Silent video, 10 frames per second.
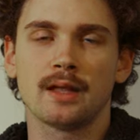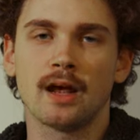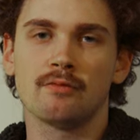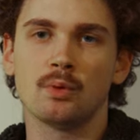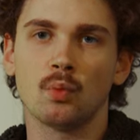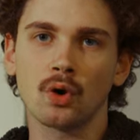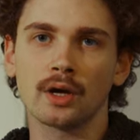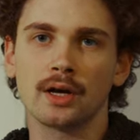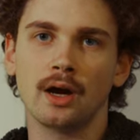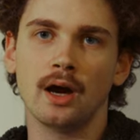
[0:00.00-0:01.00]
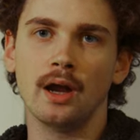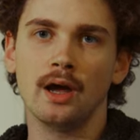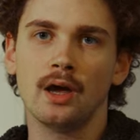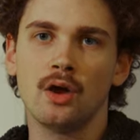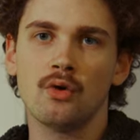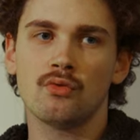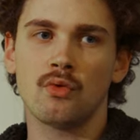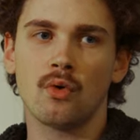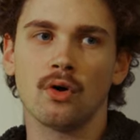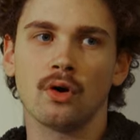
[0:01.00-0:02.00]
that I've been working on
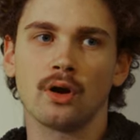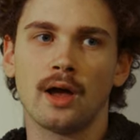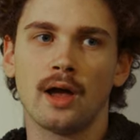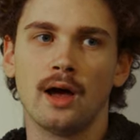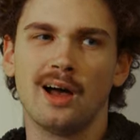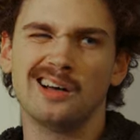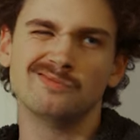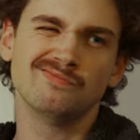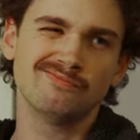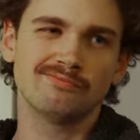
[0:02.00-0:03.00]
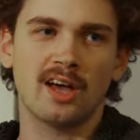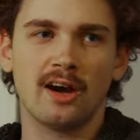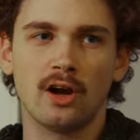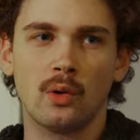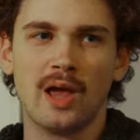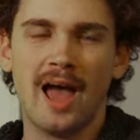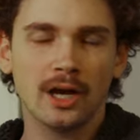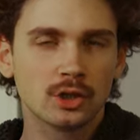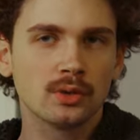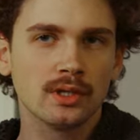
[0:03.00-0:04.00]
for,
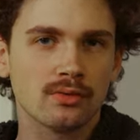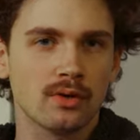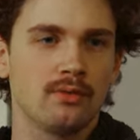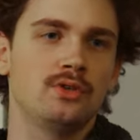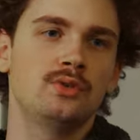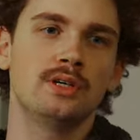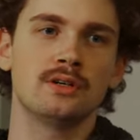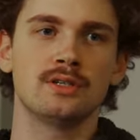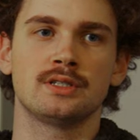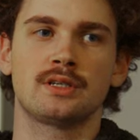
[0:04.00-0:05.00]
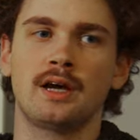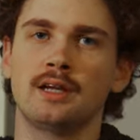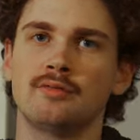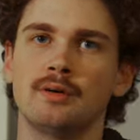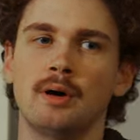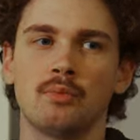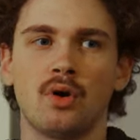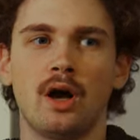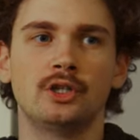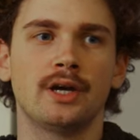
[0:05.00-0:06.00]
casually for a few years, kind of a
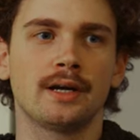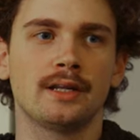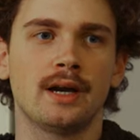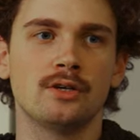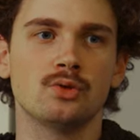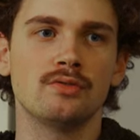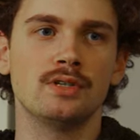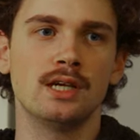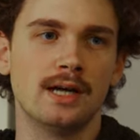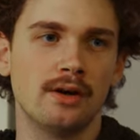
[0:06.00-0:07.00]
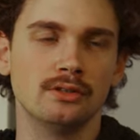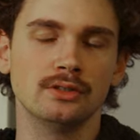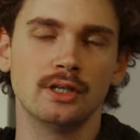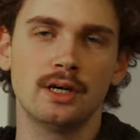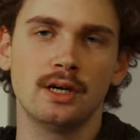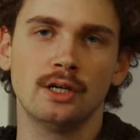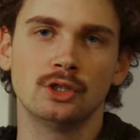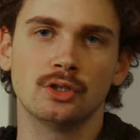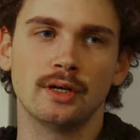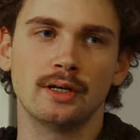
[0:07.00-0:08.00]
project that I drift in and out of
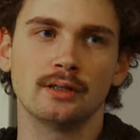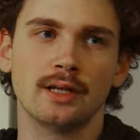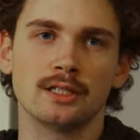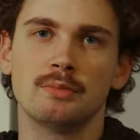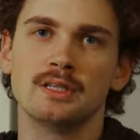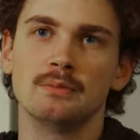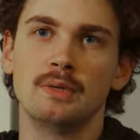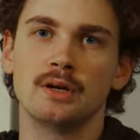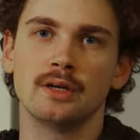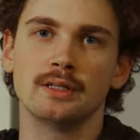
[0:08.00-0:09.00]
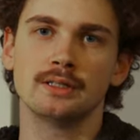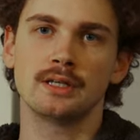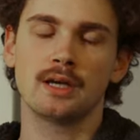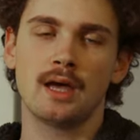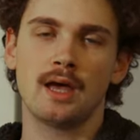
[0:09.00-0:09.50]
during less busy periods.